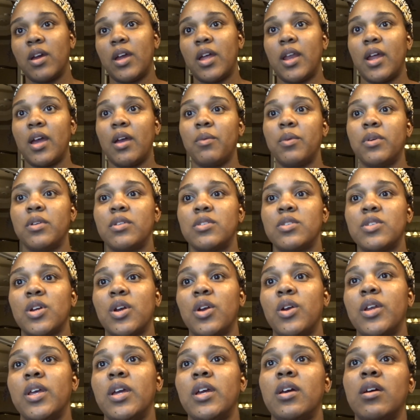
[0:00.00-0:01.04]
and I would
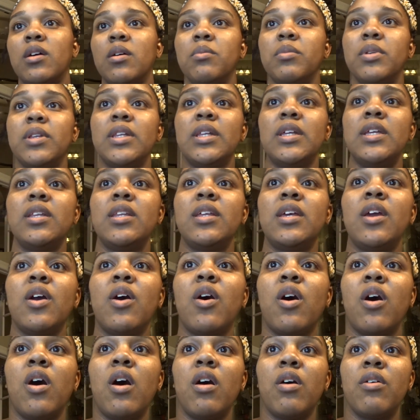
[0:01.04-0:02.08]
turn it completely
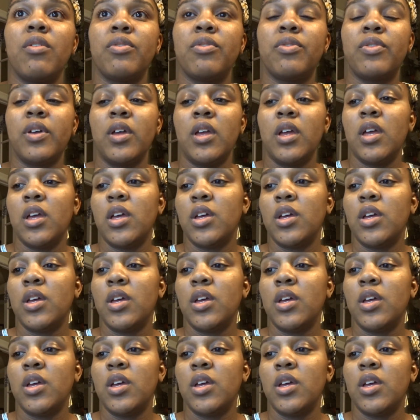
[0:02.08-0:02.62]
off.